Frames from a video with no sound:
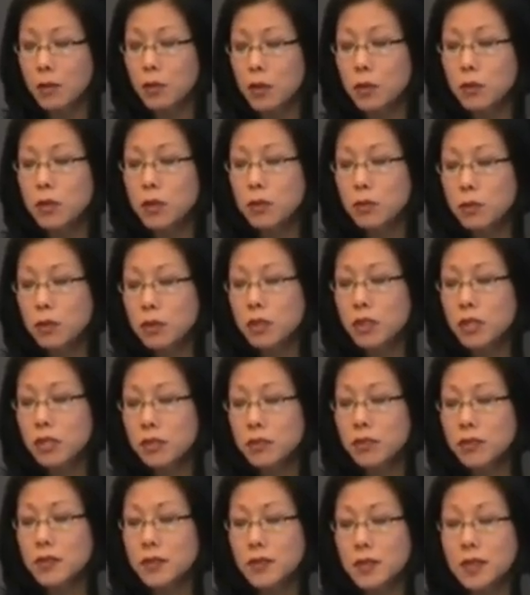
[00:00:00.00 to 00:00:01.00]
but we were
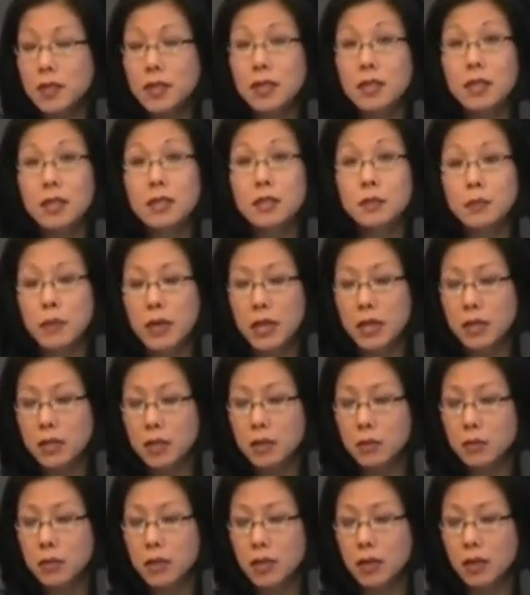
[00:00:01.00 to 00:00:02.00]
interested in
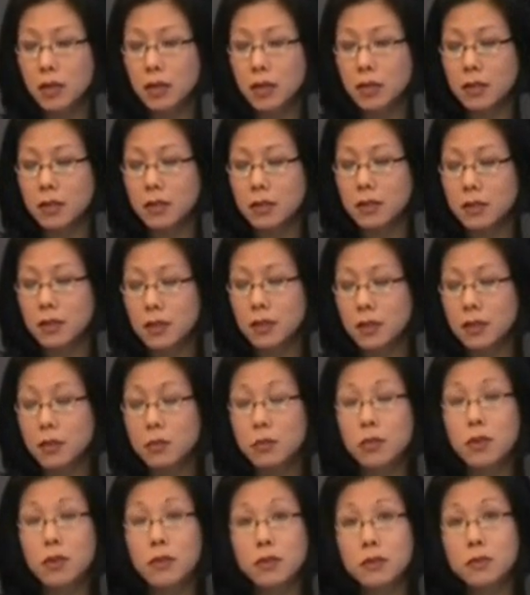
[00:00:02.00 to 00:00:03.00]
expanding beyond
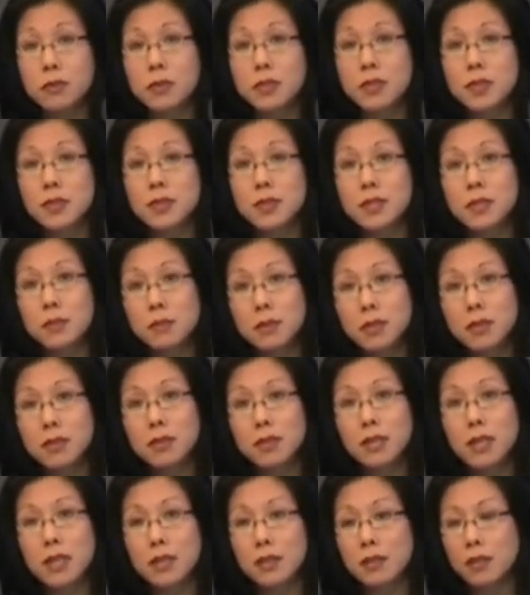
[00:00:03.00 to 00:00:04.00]
an approach which is
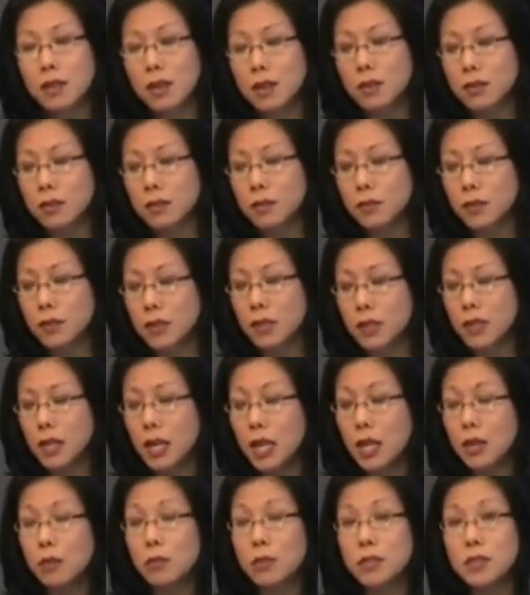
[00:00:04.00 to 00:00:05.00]
typical in ethnography,
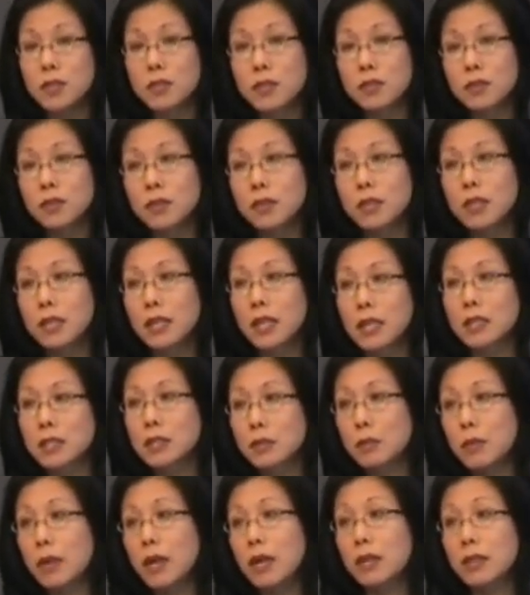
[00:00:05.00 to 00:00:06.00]
which is looking at
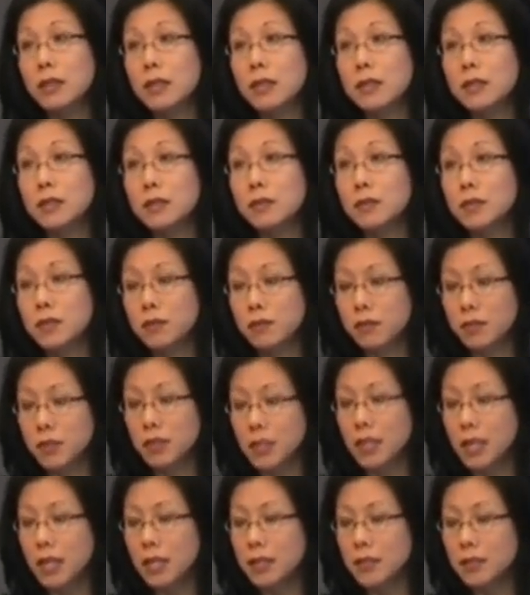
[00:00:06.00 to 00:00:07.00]
spotlights of
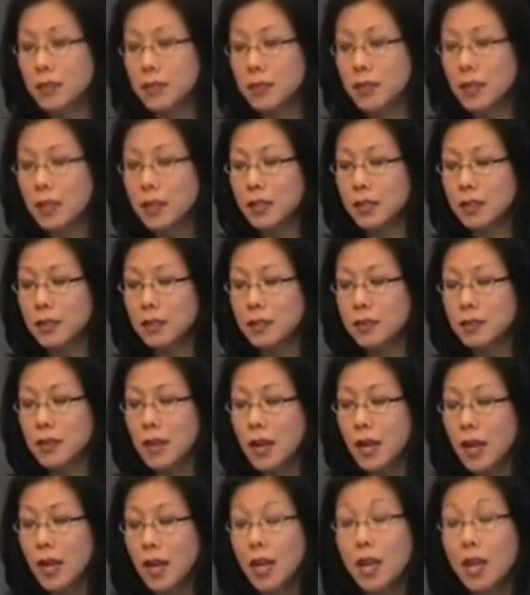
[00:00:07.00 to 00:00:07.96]
different case studies.